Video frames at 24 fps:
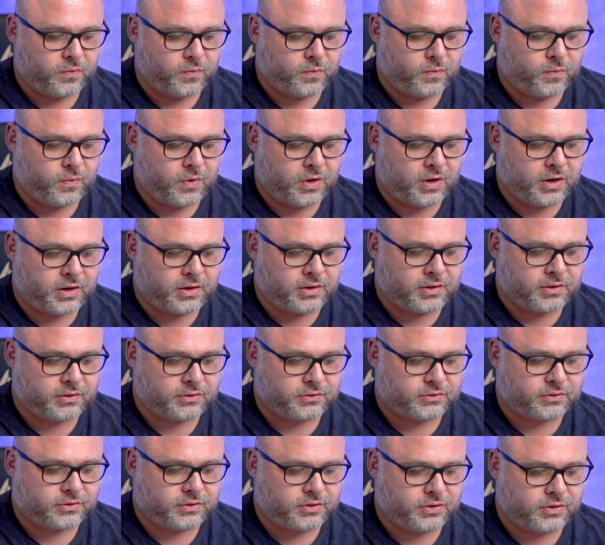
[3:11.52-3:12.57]
1,
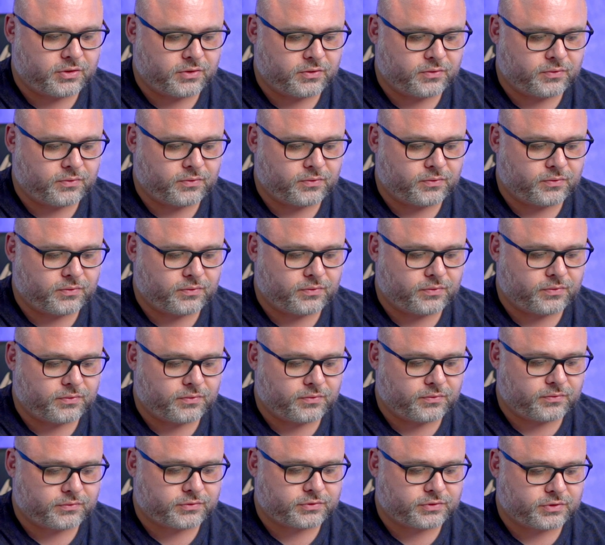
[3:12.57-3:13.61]
2,
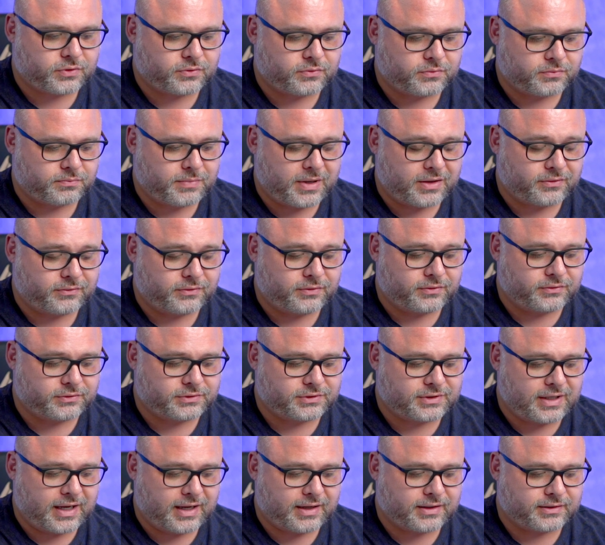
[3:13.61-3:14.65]
so about 2
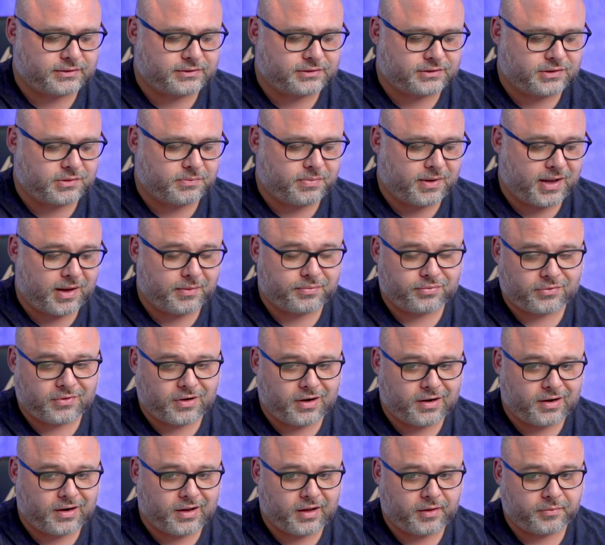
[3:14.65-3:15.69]
seconds to pop
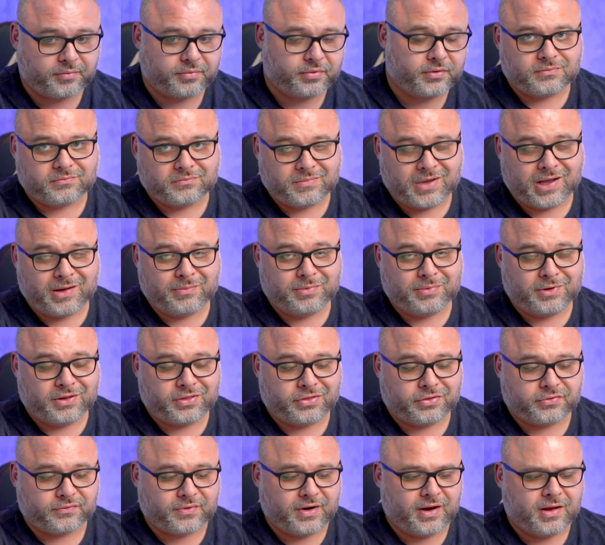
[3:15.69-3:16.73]
right up. Maybe
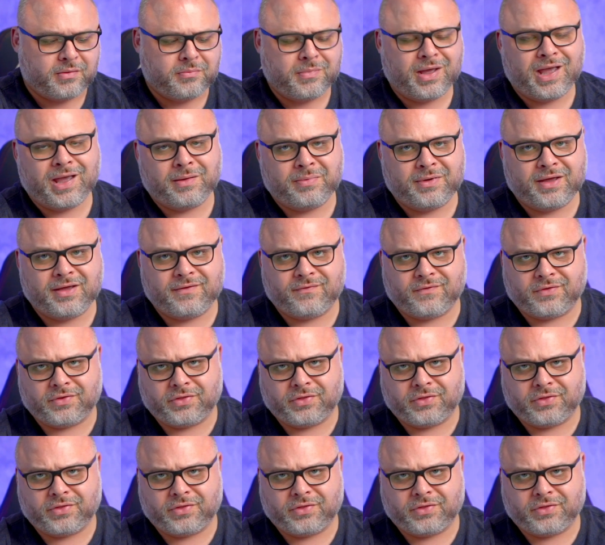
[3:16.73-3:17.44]
3, maybe even